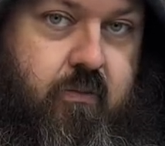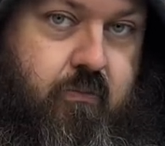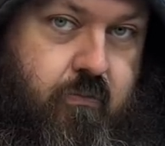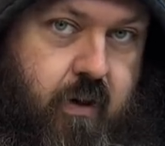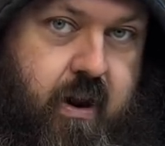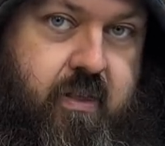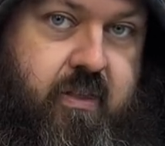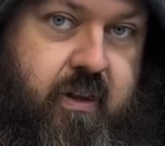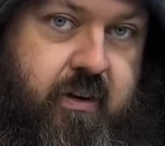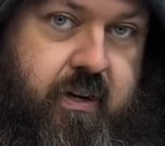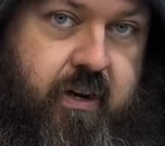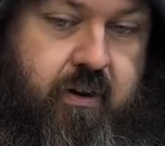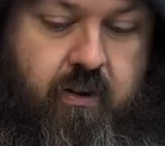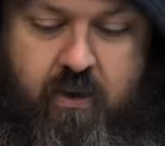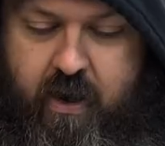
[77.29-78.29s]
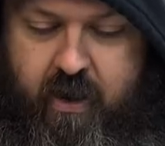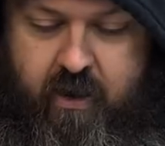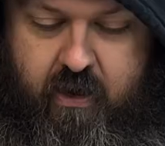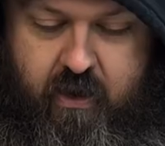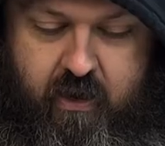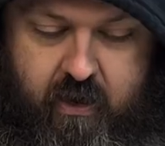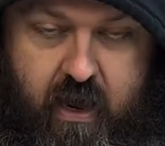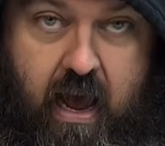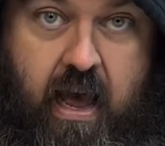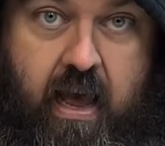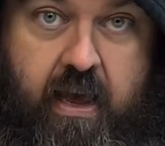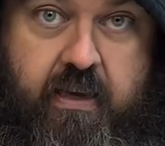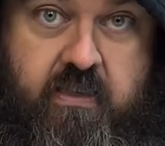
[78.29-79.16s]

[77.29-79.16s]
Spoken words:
Wraith interior, and I